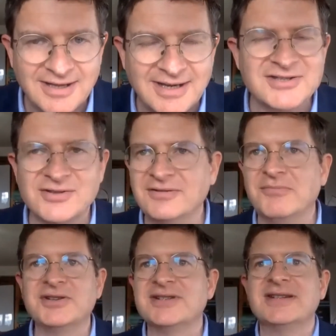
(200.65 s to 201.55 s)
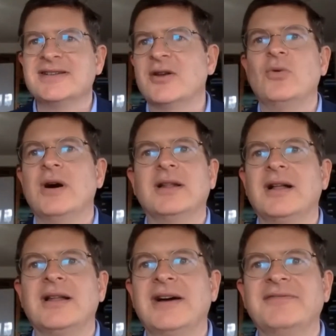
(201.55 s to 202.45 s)
And I sort of modestly said, "Oh,
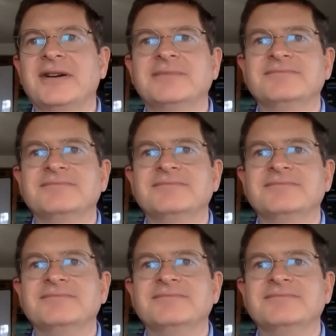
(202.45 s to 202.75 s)
I'll have I